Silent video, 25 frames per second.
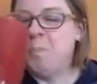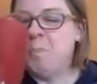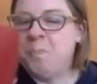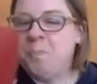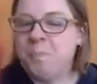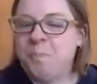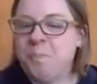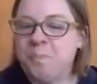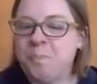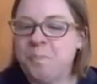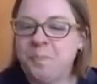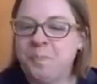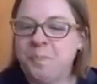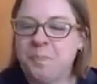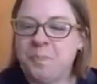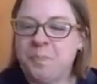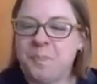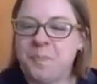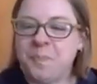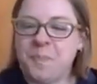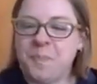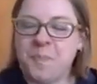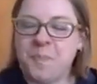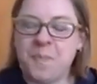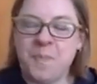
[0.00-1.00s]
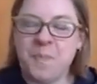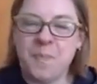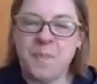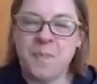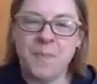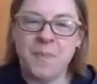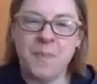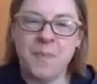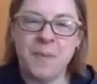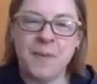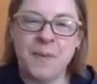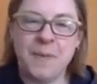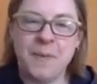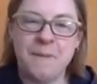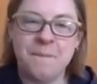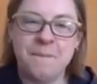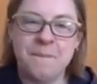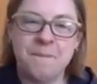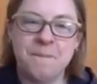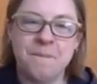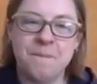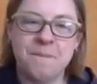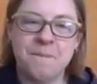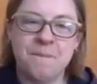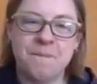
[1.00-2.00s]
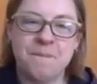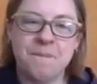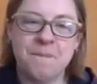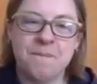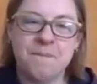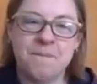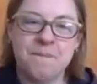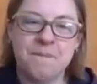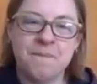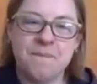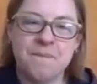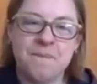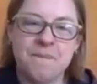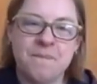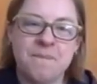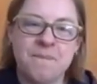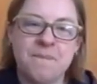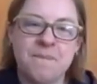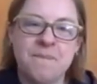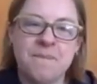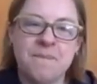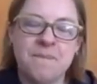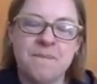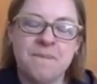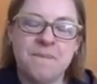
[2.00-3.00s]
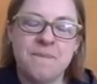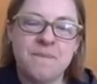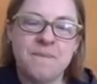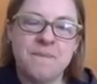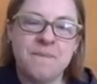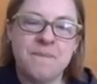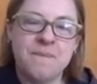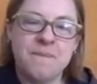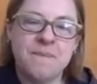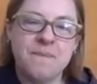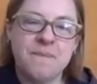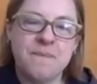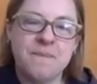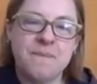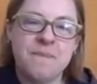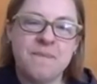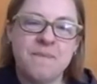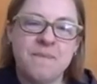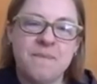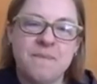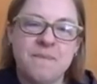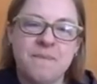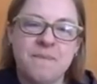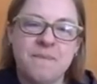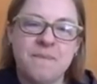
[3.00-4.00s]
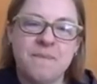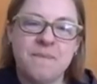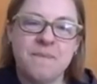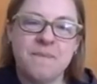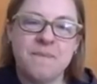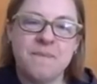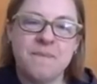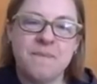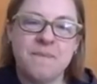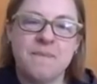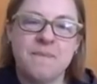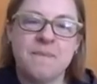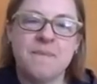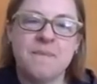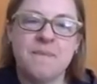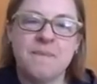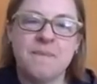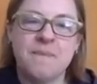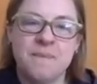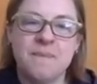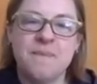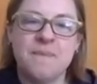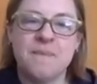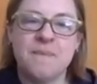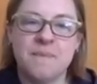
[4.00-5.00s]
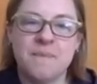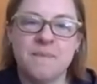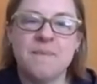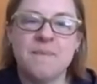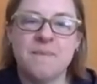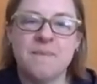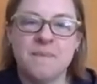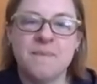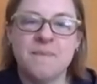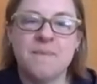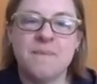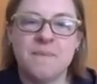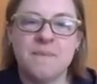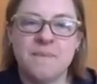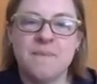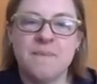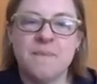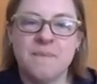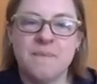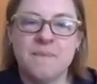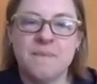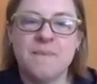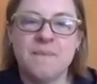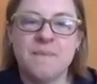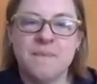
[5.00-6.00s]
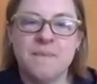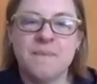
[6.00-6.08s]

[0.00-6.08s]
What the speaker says: (not speaking)